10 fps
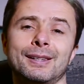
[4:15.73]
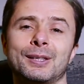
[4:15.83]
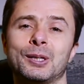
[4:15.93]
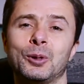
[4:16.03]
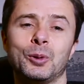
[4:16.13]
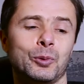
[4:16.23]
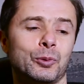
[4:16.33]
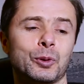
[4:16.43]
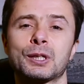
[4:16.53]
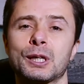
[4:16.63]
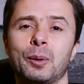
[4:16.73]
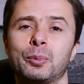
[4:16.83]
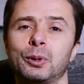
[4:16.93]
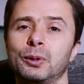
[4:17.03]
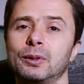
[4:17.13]
So for
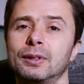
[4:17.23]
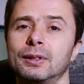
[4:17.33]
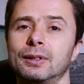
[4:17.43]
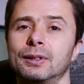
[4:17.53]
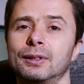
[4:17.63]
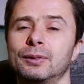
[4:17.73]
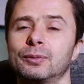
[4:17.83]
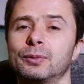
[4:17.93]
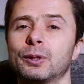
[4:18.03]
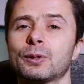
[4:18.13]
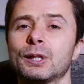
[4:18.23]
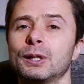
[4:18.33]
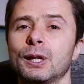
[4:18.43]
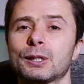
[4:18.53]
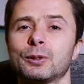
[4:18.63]
example, there is
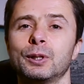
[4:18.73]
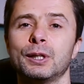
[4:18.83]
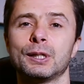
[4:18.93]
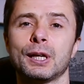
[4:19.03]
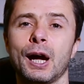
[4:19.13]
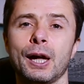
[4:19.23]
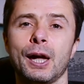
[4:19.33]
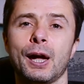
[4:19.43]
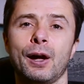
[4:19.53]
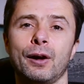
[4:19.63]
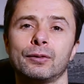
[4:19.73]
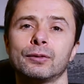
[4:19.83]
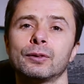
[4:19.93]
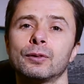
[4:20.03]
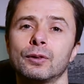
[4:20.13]
another lens I have
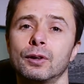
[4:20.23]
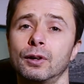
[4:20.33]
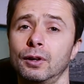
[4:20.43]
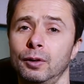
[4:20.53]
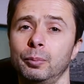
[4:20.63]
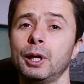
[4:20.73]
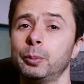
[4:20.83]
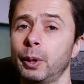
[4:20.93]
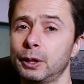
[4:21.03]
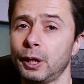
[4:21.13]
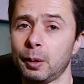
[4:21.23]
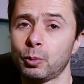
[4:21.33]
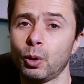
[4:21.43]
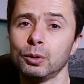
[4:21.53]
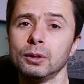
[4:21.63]
made by
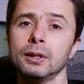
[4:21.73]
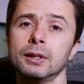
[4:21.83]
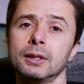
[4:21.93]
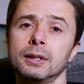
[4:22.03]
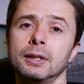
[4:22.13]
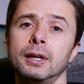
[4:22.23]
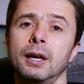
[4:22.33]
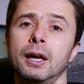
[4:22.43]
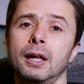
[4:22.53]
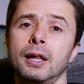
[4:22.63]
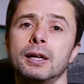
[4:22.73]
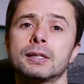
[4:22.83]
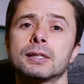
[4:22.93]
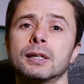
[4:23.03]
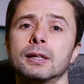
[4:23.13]
Tamron, and
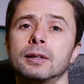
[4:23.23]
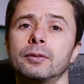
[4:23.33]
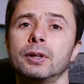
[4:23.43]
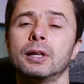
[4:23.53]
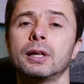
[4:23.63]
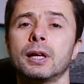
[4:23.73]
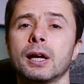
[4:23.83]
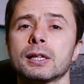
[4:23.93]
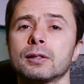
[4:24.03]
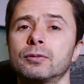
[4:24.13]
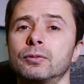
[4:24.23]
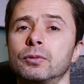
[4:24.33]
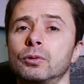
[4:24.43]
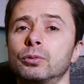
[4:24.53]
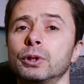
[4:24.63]
it has a
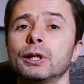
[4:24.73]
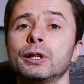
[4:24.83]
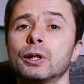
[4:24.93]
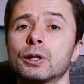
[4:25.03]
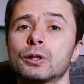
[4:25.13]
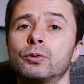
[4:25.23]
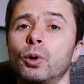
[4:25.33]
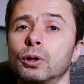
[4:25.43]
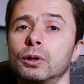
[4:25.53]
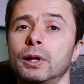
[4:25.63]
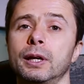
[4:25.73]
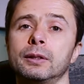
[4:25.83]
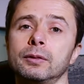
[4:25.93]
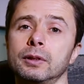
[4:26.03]
really large focal length.